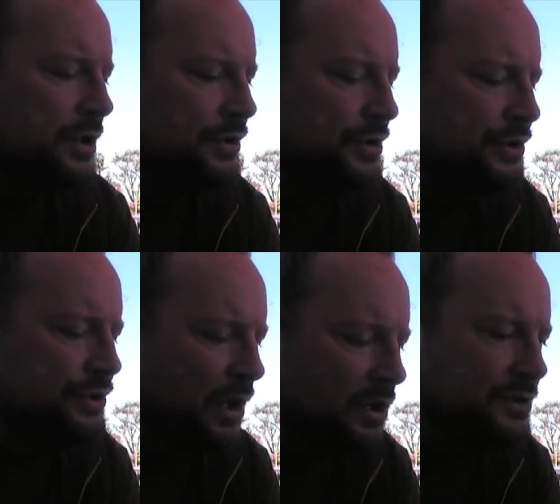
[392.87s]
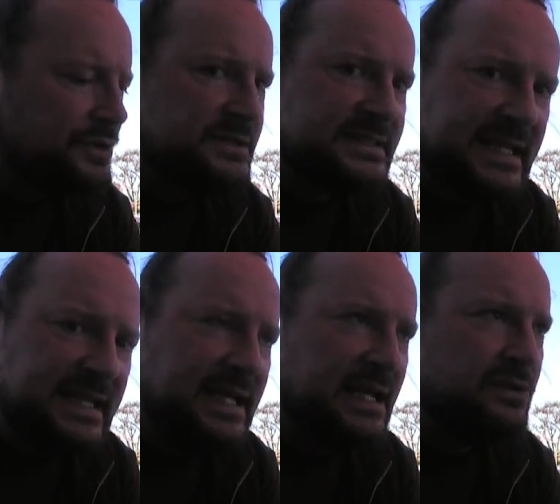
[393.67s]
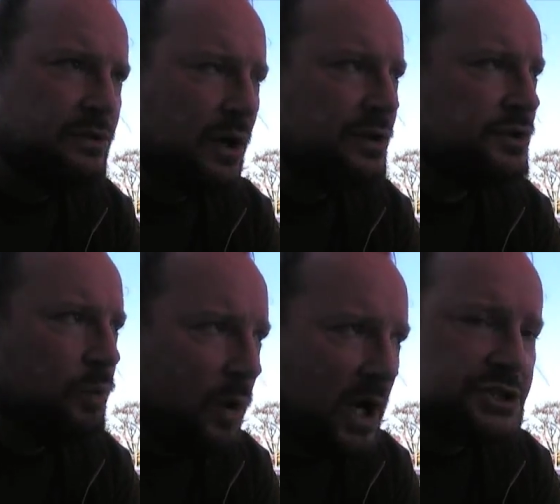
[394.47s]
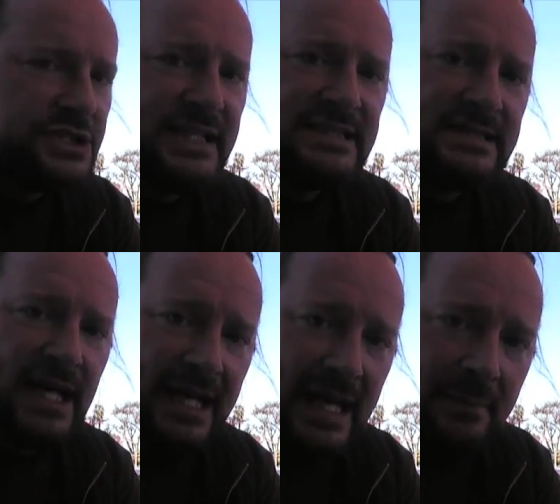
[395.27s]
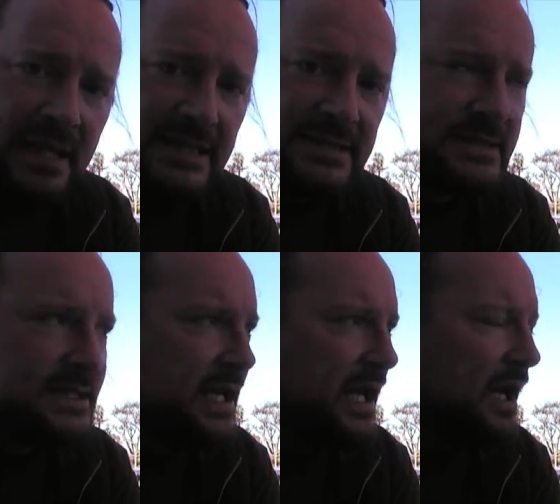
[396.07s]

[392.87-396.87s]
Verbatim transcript: you don't see and don't watch its dynamics,